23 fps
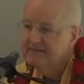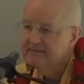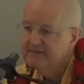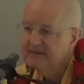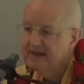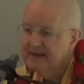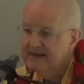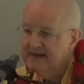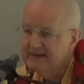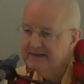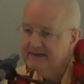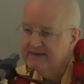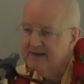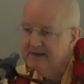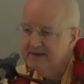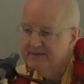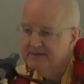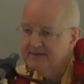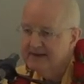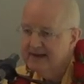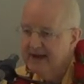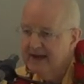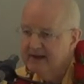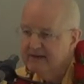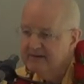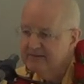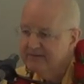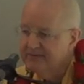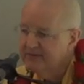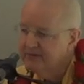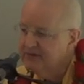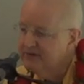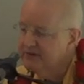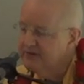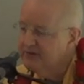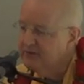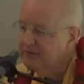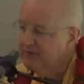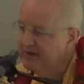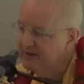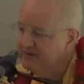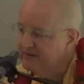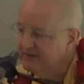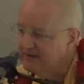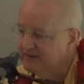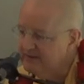of like Southern California
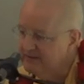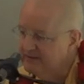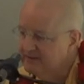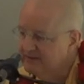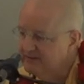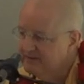weather